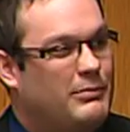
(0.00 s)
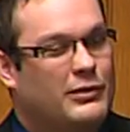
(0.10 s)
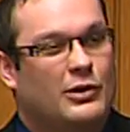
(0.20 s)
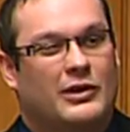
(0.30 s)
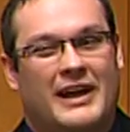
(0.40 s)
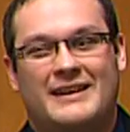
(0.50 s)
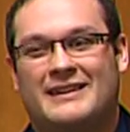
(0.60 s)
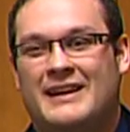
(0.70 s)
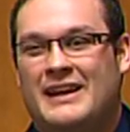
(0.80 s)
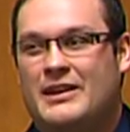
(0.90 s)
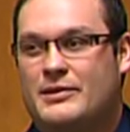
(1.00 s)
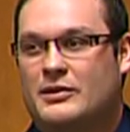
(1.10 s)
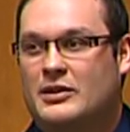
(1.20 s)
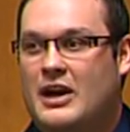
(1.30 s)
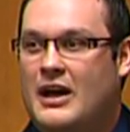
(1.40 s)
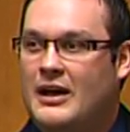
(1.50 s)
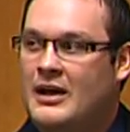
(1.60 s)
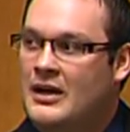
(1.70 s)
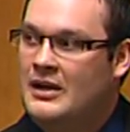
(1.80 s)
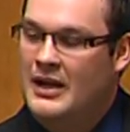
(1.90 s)
progress and through
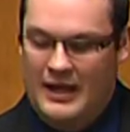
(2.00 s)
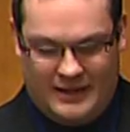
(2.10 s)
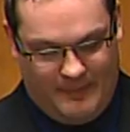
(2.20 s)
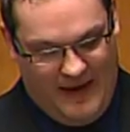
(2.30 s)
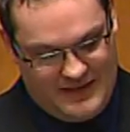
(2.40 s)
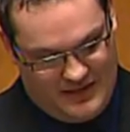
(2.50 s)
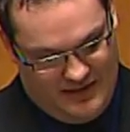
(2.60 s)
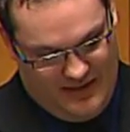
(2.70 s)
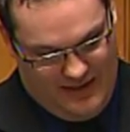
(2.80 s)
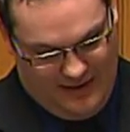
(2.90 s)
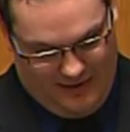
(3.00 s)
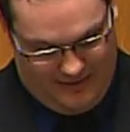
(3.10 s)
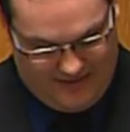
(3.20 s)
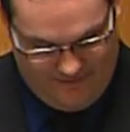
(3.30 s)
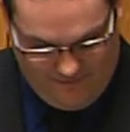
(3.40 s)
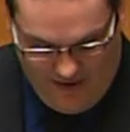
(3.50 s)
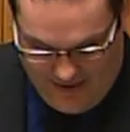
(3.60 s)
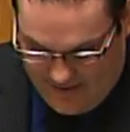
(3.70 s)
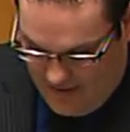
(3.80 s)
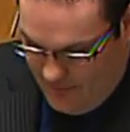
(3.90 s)
expansion in our
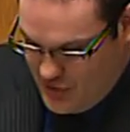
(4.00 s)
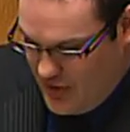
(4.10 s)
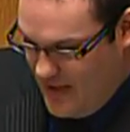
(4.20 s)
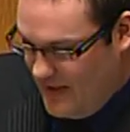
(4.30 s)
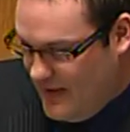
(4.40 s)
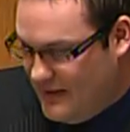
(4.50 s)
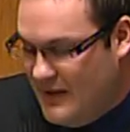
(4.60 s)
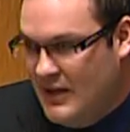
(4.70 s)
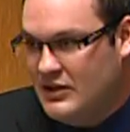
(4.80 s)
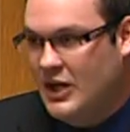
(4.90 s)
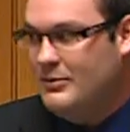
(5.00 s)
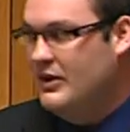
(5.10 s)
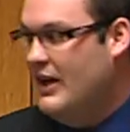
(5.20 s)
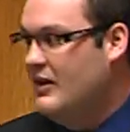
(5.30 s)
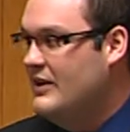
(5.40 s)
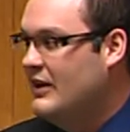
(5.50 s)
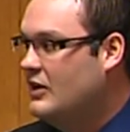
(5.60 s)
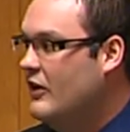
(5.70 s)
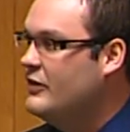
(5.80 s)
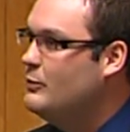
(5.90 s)
fine city of Regina, and talk about how the
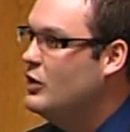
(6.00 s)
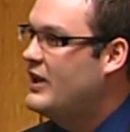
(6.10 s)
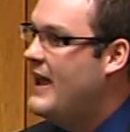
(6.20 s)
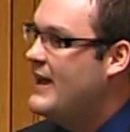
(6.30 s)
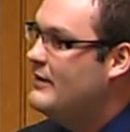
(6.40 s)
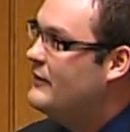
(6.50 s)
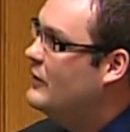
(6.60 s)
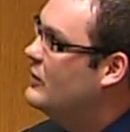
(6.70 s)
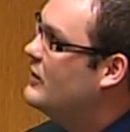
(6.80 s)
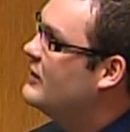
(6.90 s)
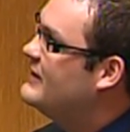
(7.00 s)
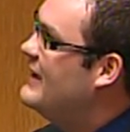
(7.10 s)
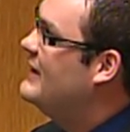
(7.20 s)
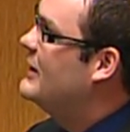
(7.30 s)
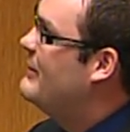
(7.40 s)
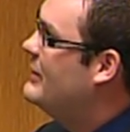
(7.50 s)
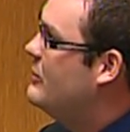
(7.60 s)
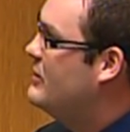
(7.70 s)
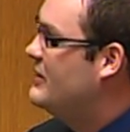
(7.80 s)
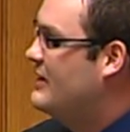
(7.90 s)
Conference Board of Canada feels our city is going to be
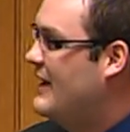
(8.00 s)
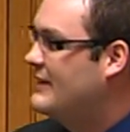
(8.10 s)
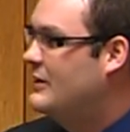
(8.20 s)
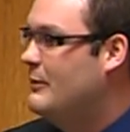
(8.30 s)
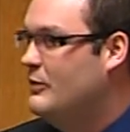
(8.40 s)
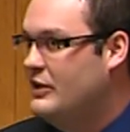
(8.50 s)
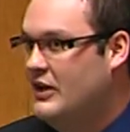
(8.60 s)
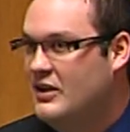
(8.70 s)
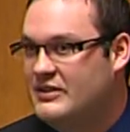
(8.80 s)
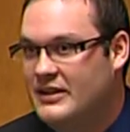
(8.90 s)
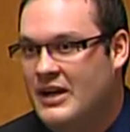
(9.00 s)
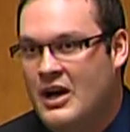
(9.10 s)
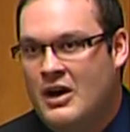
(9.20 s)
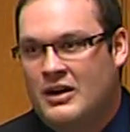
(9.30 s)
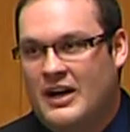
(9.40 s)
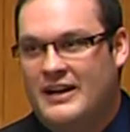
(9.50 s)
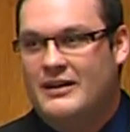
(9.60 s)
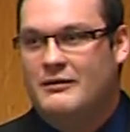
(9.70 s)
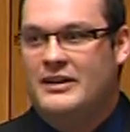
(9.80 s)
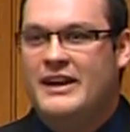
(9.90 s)
doing in the next couple of years, and kind
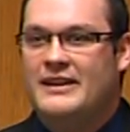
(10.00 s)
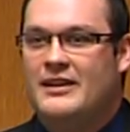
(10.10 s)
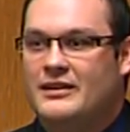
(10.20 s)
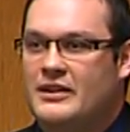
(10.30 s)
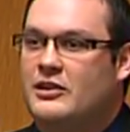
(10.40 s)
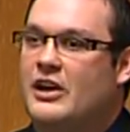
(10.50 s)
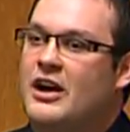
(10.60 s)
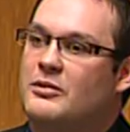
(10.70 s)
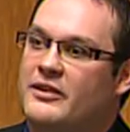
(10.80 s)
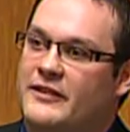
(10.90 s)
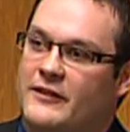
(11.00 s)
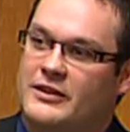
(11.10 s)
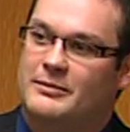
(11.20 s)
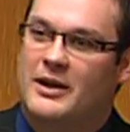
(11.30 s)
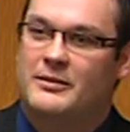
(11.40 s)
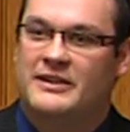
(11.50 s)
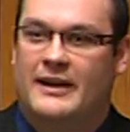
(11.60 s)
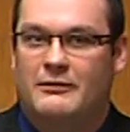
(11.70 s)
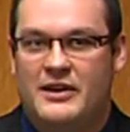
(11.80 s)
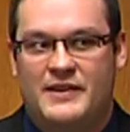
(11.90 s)
of lay down the groundwork for some numbers
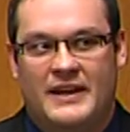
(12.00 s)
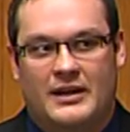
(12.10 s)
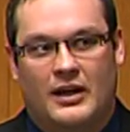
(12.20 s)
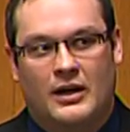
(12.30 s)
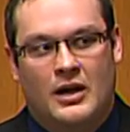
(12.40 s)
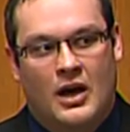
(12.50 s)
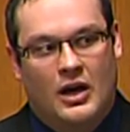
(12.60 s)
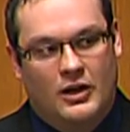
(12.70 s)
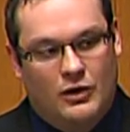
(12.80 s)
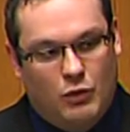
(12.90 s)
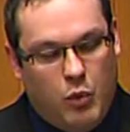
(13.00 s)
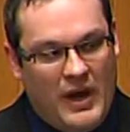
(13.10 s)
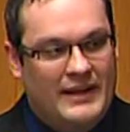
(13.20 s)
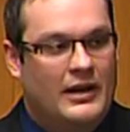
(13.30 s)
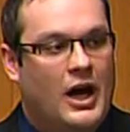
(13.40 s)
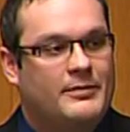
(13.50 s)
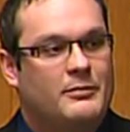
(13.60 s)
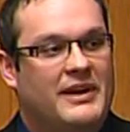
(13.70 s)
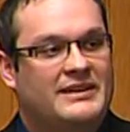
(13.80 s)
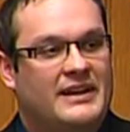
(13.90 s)
that we think are quite
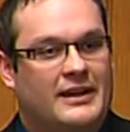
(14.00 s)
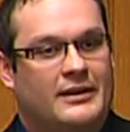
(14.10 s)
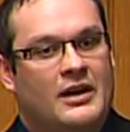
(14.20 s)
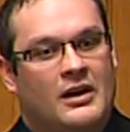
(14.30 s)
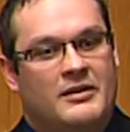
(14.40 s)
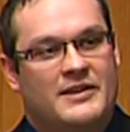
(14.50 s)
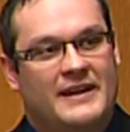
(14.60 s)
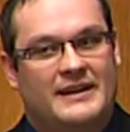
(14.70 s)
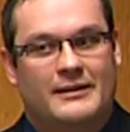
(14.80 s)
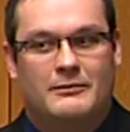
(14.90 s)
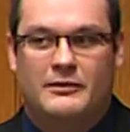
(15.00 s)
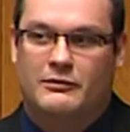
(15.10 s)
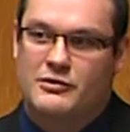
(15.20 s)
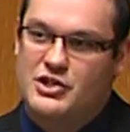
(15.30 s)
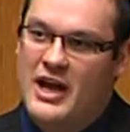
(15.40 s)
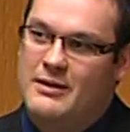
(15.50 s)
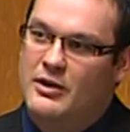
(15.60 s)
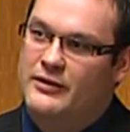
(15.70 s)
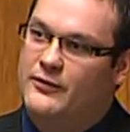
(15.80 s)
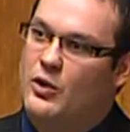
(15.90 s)
optimistic, and we think that if Regina
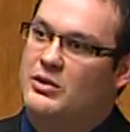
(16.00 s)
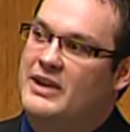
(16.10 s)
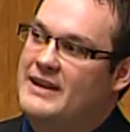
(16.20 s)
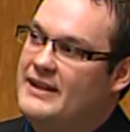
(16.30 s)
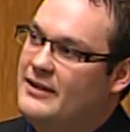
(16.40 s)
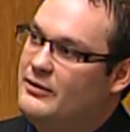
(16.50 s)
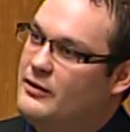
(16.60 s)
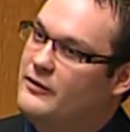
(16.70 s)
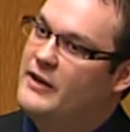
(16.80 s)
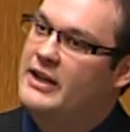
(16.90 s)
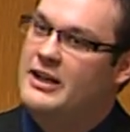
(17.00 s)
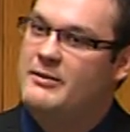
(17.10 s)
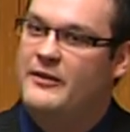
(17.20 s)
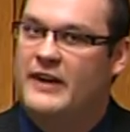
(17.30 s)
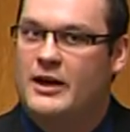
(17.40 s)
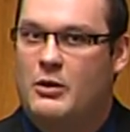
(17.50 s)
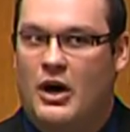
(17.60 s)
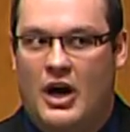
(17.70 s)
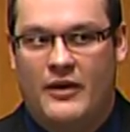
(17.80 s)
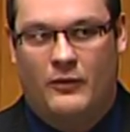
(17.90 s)
moves forward like this, we're going to be very
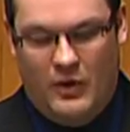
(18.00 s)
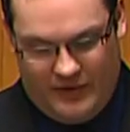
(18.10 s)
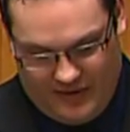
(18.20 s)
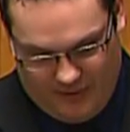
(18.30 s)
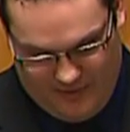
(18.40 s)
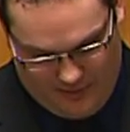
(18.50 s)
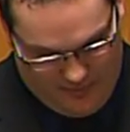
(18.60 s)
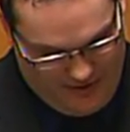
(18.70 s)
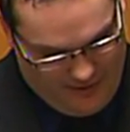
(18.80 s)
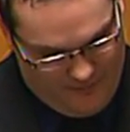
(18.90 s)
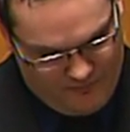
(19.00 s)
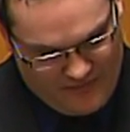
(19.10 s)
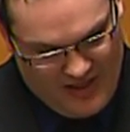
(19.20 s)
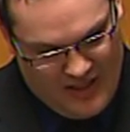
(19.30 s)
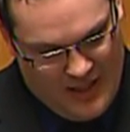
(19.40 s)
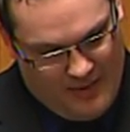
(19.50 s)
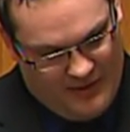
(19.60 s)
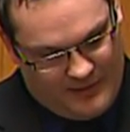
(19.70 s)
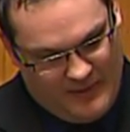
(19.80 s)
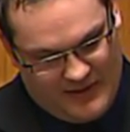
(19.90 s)
well off and well served, Mr. Speaker.
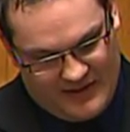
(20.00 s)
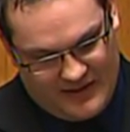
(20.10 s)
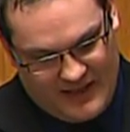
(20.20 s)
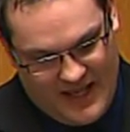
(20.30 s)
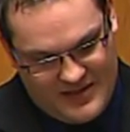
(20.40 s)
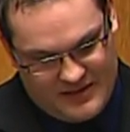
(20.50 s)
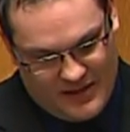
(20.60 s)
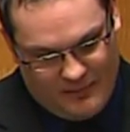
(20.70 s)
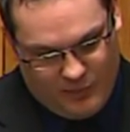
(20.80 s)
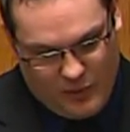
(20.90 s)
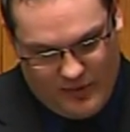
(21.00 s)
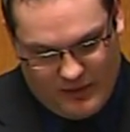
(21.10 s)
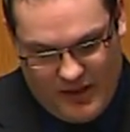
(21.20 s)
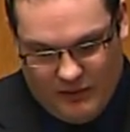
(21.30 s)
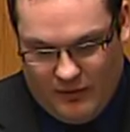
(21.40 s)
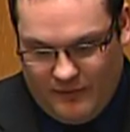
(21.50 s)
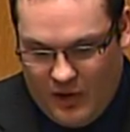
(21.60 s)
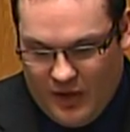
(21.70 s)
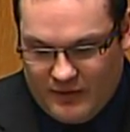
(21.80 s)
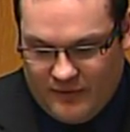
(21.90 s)
Mr. Speaker, Saskatchewan's unemployment rate will
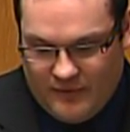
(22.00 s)
fall.